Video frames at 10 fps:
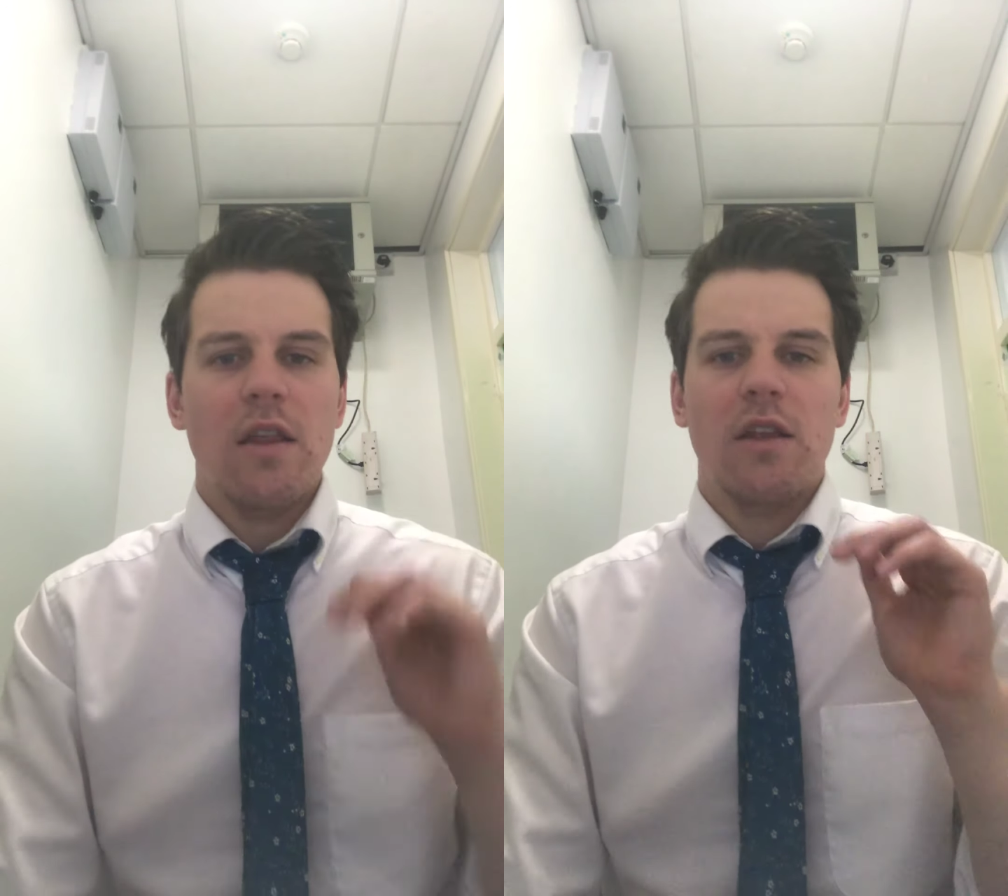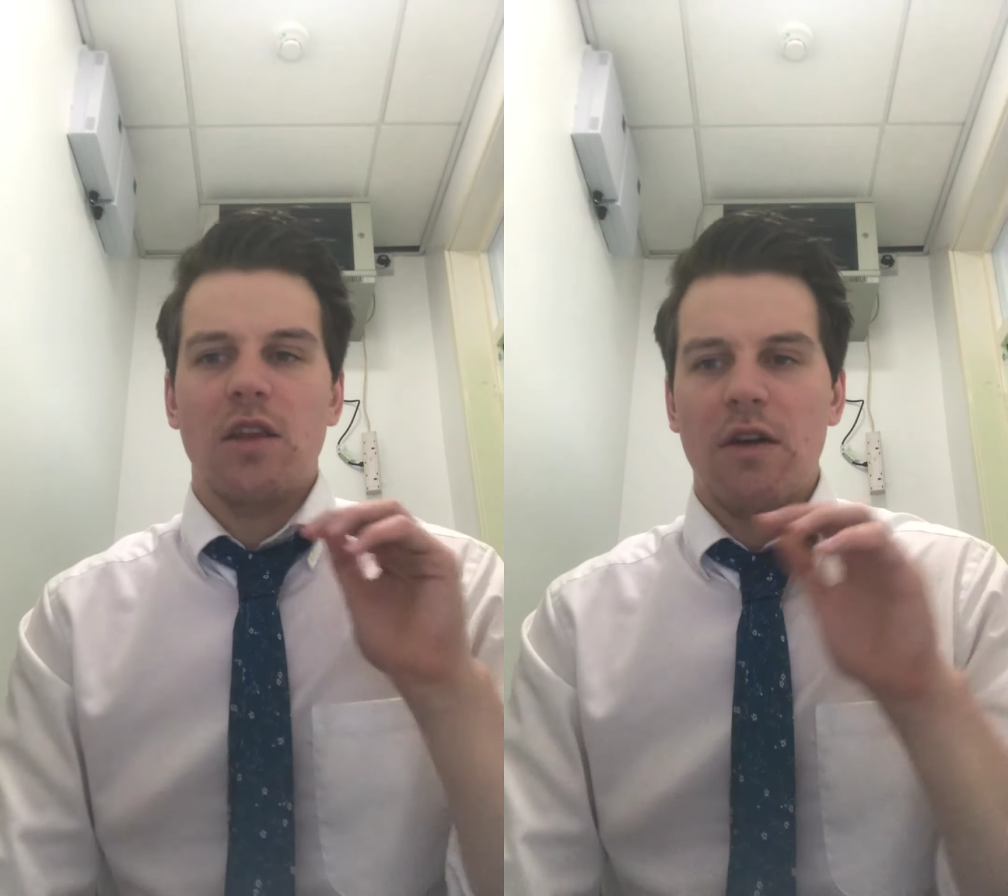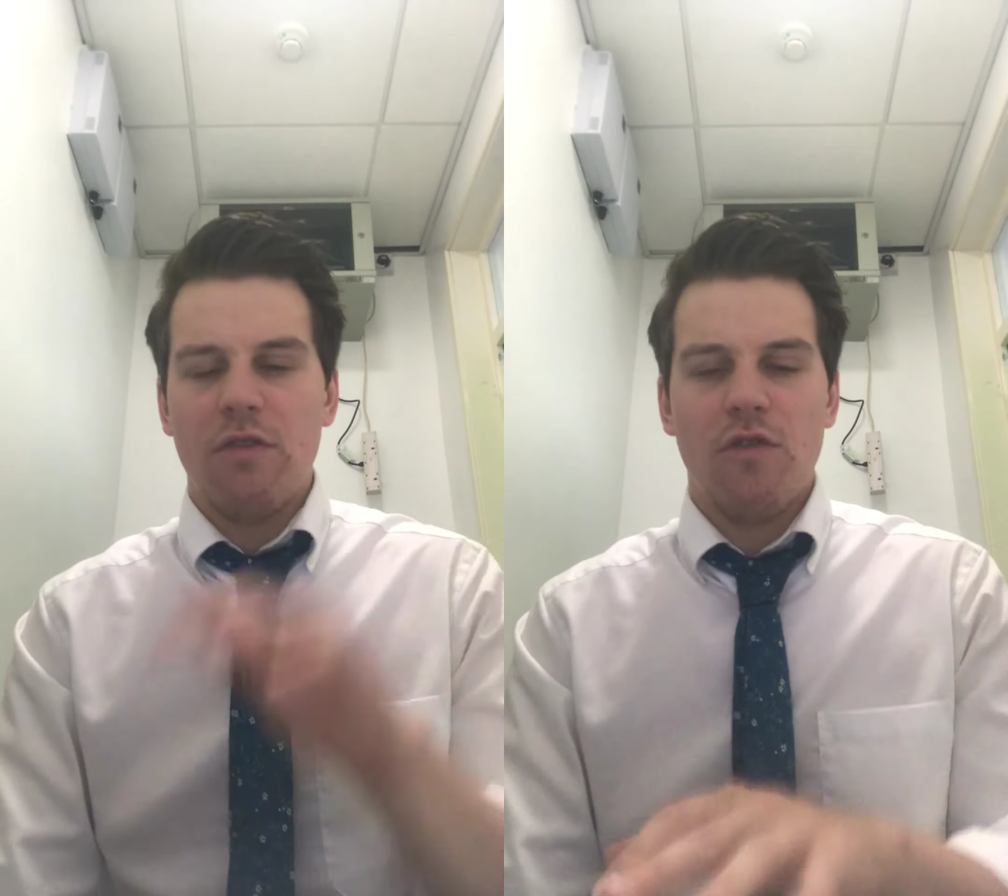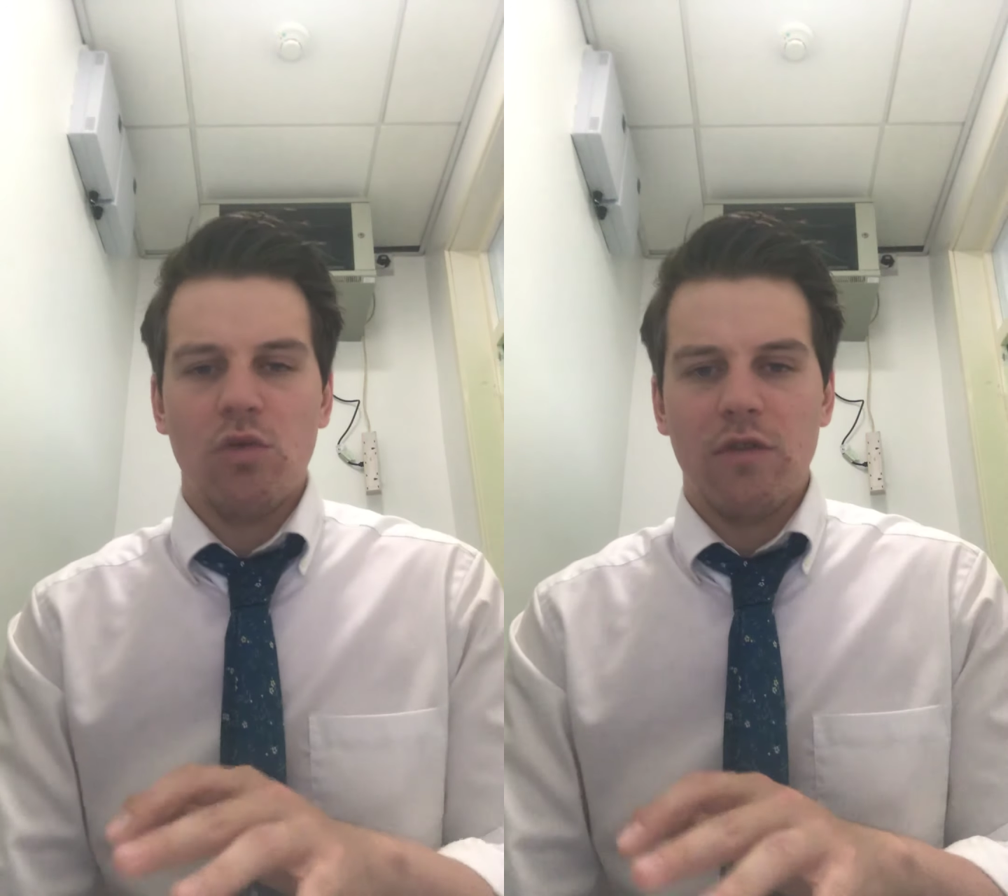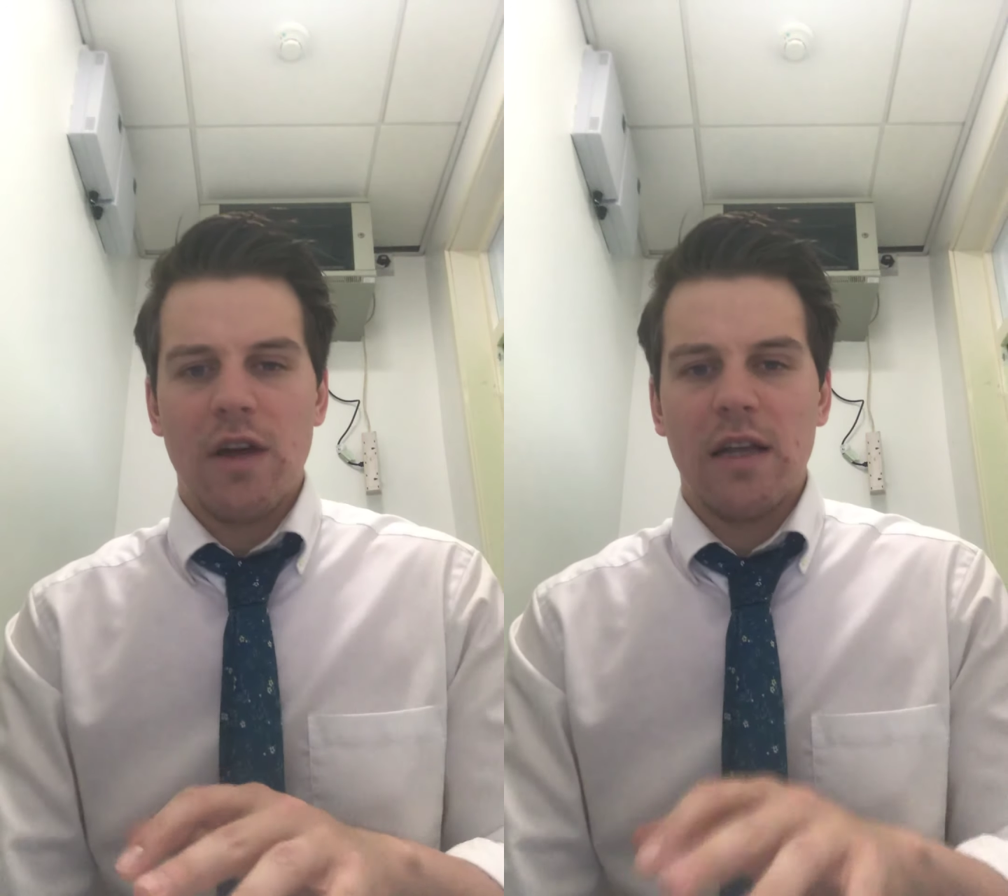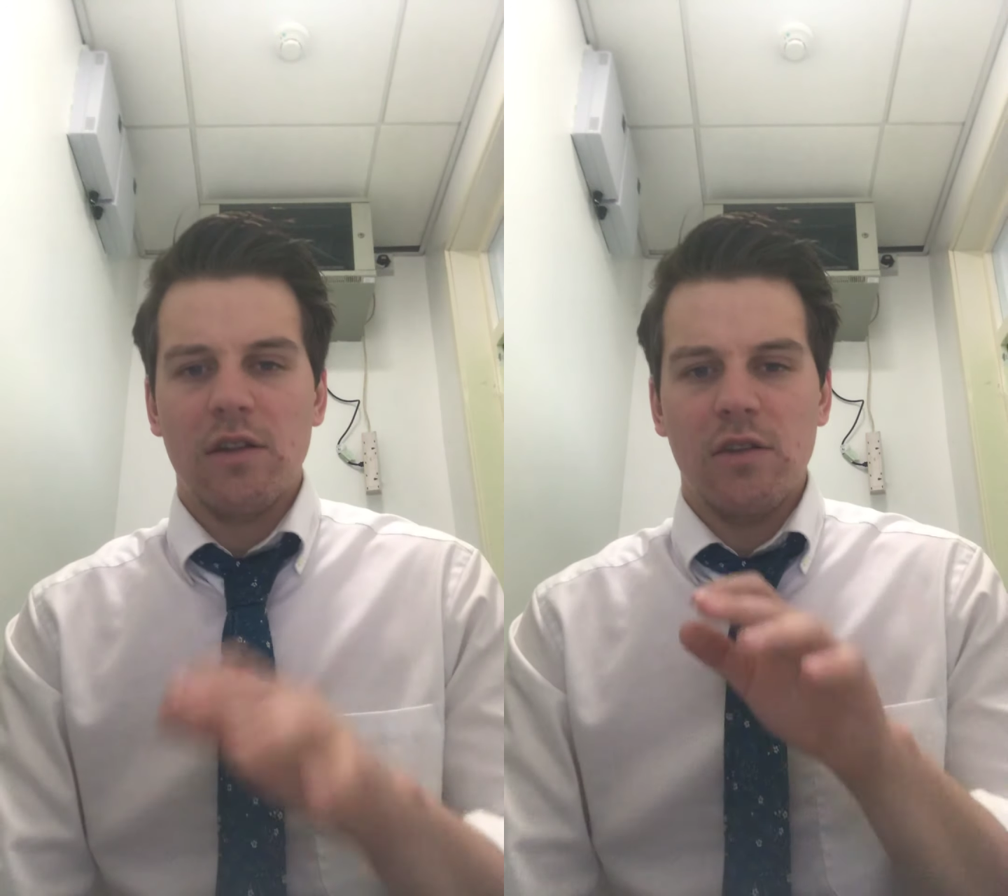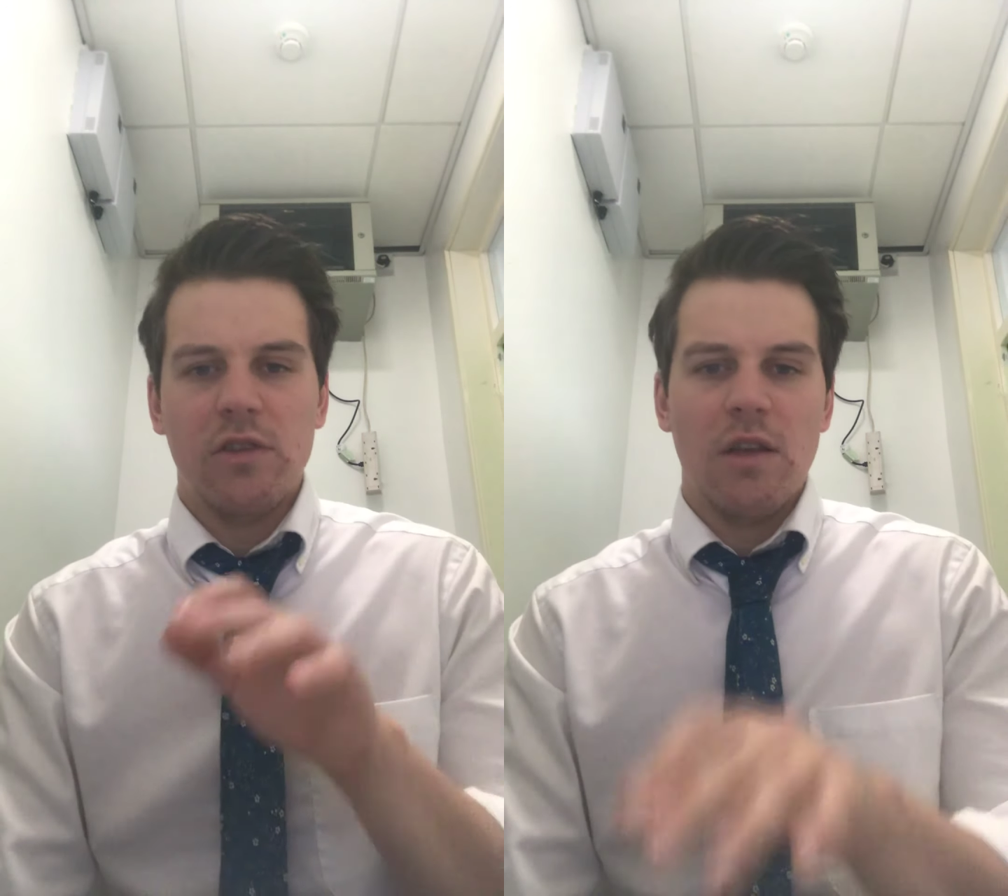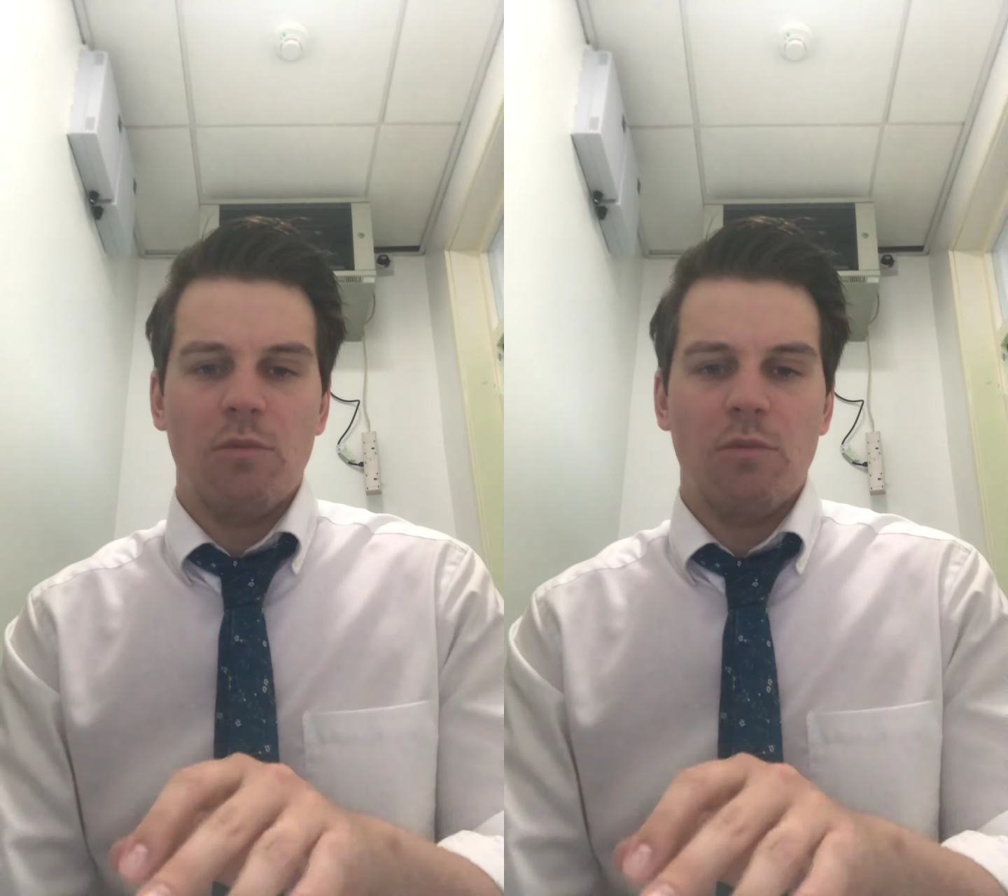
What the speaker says: but they have the votive candles.